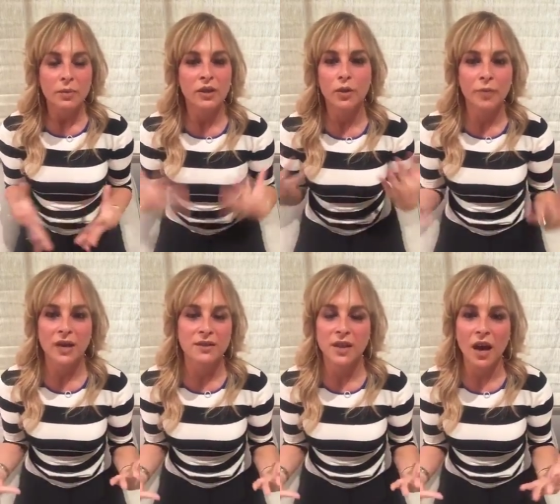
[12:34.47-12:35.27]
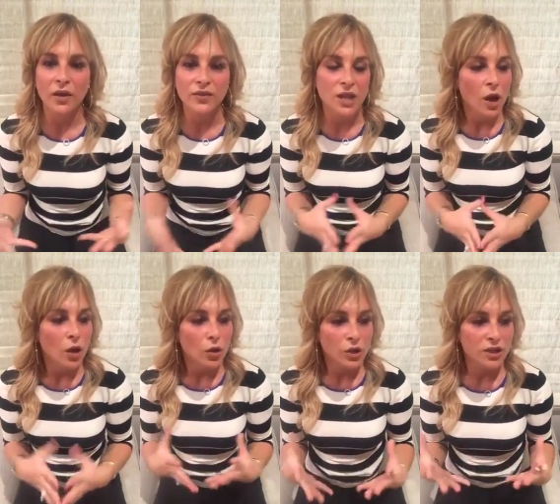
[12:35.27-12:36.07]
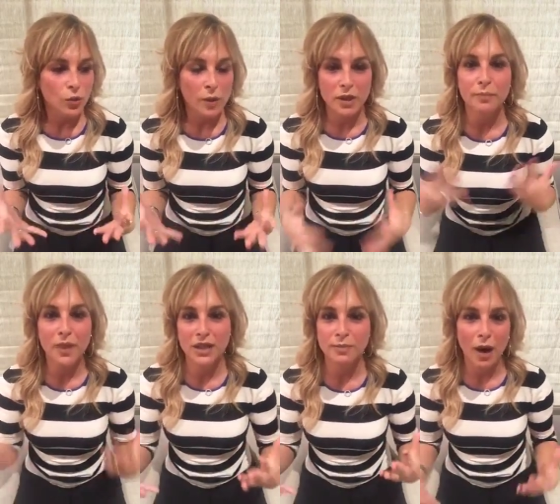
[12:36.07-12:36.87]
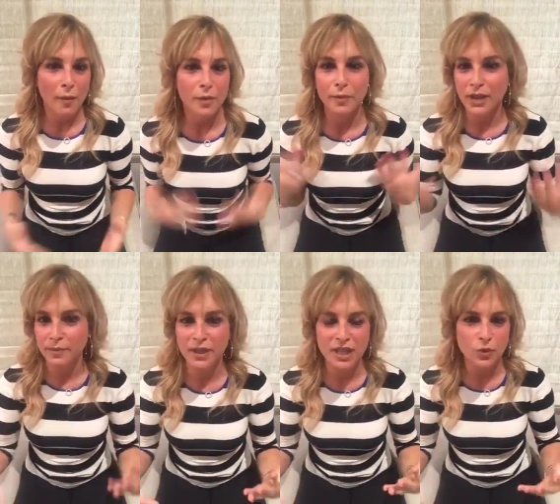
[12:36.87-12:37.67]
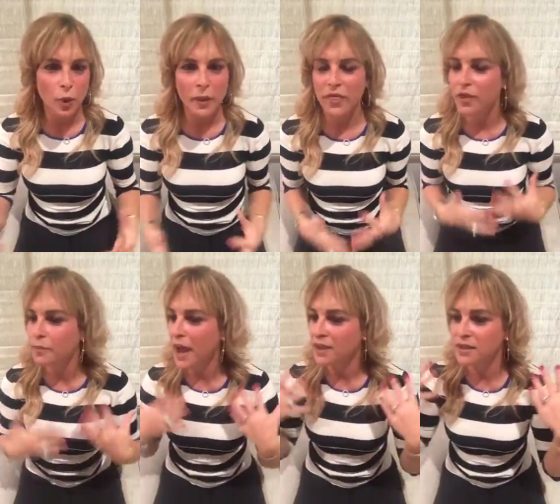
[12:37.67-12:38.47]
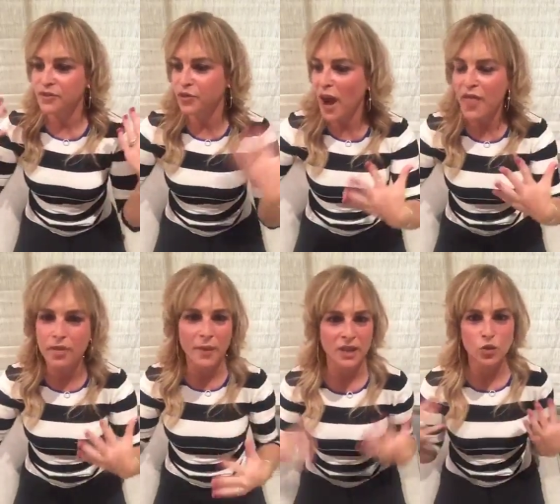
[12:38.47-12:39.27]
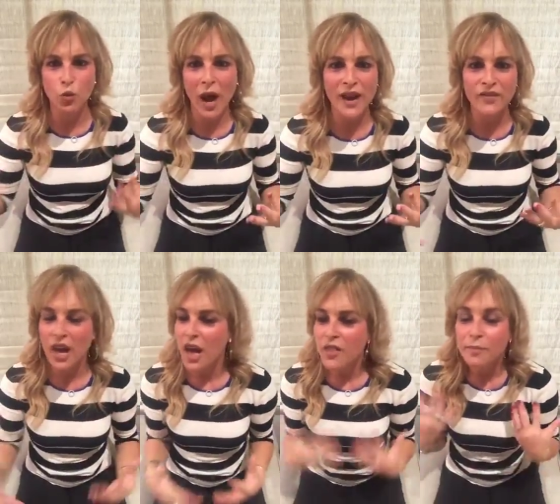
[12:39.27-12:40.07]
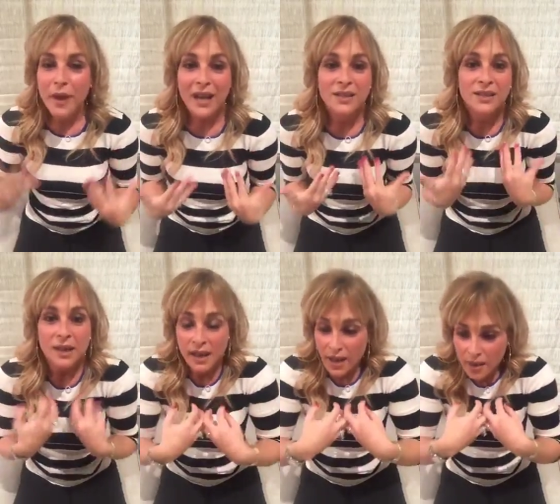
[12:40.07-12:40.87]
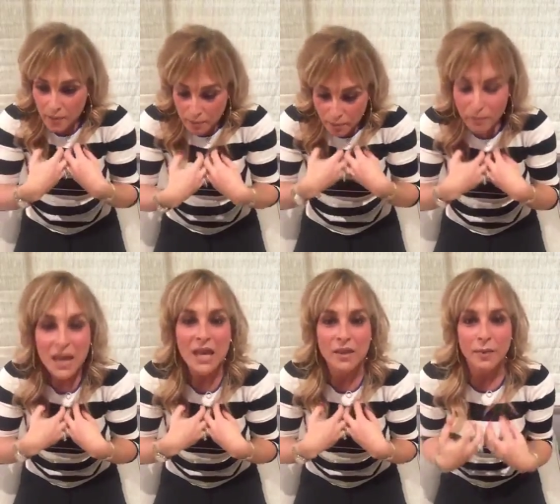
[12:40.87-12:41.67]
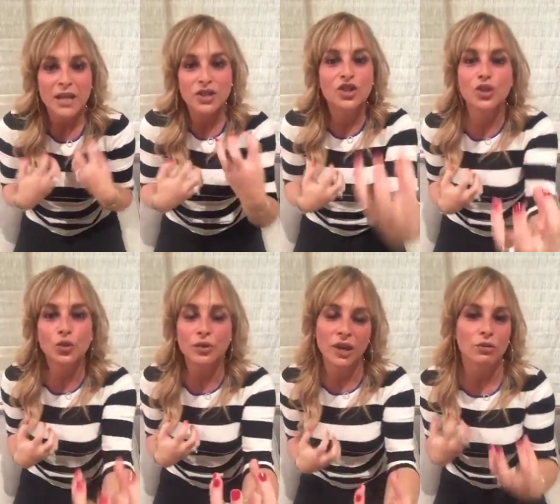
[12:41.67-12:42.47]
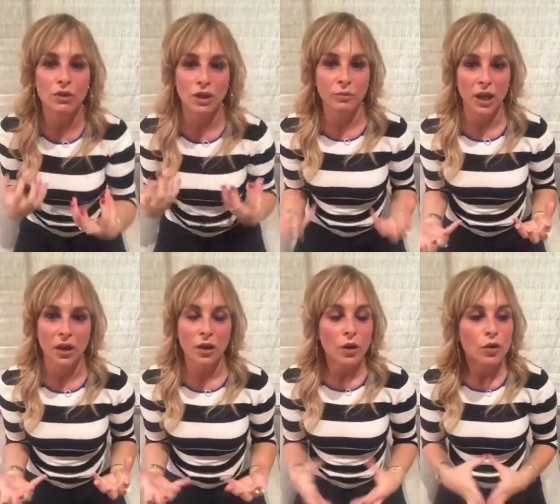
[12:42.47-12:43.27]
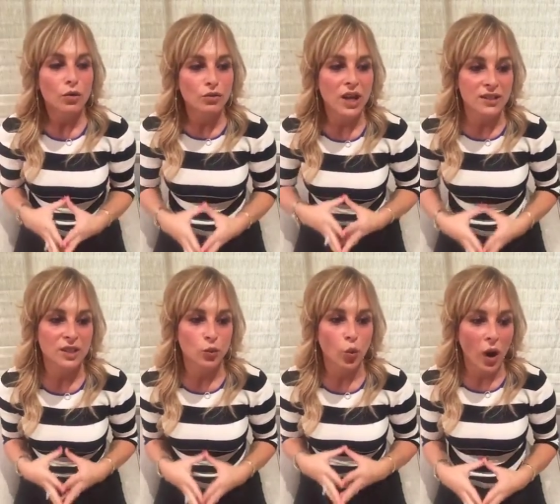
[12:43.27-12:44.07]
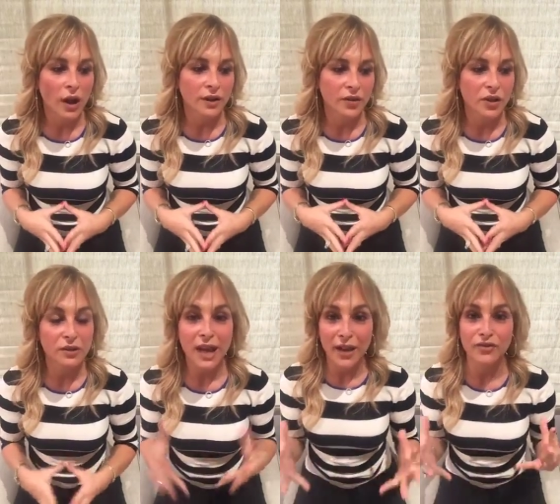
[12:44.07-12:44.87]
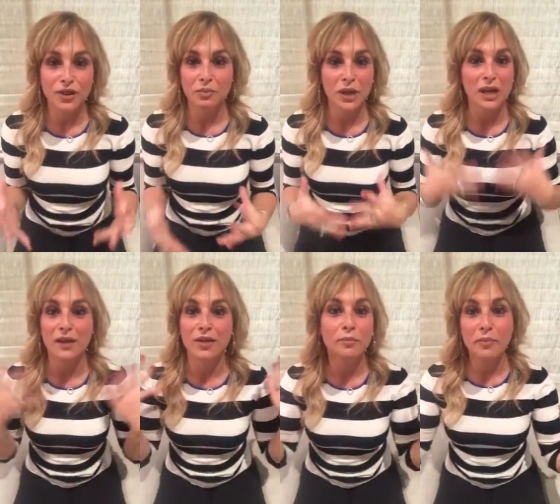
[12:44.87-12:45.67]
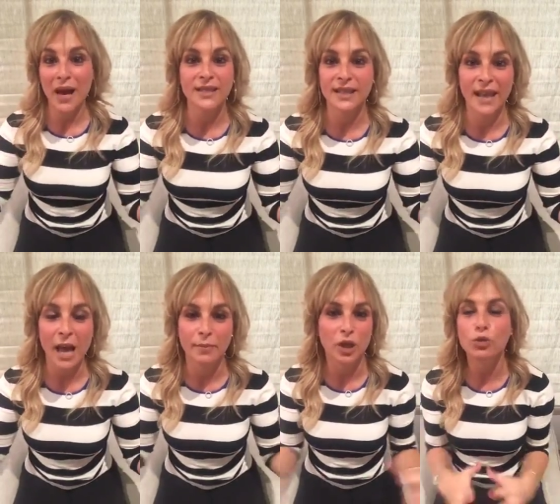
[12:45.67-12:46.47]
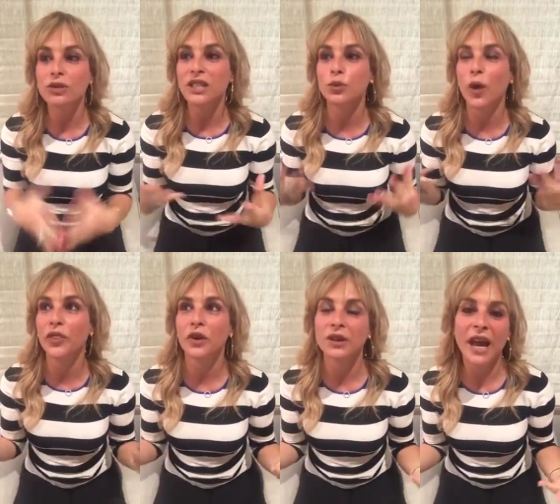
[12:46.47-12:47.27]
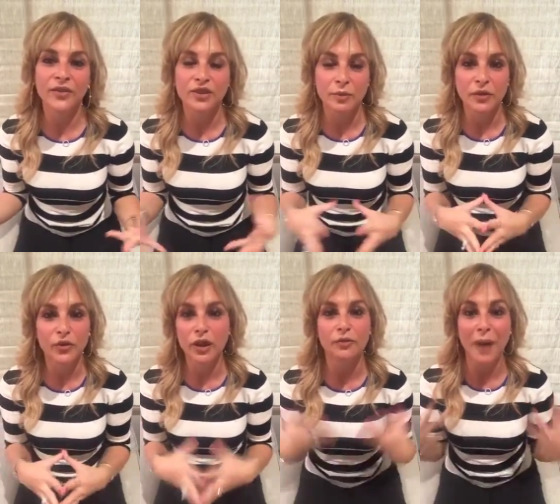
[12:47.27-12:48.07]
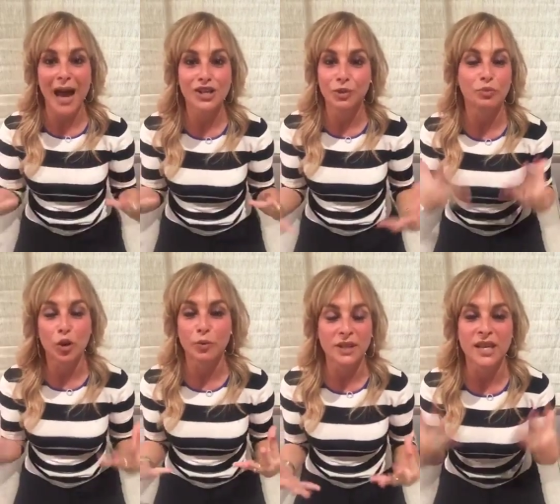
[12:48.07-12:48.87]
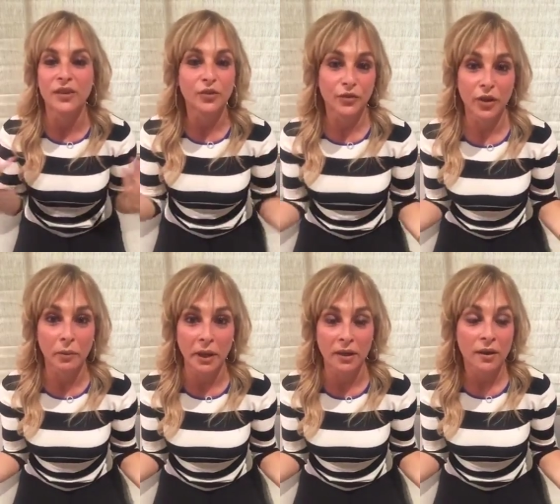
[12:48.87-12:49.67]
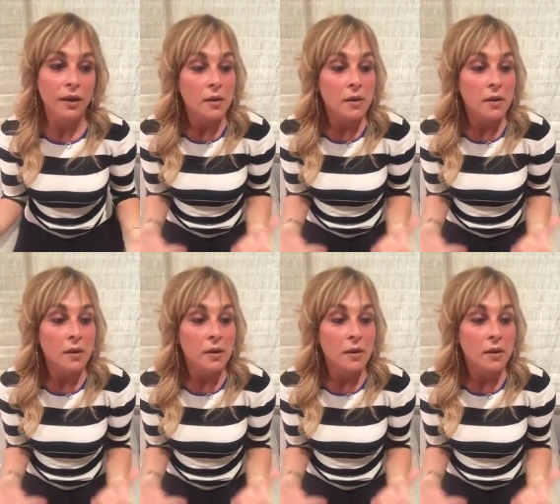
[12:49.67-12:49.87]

be their best selves who doesn't want to be the best mom the best businesswoman the best friend the best wife the best me, the best you that you can be, who doesn't want their life to be the best it can be, who doesn't want their life to be full of passion, purpose, and fulfillment.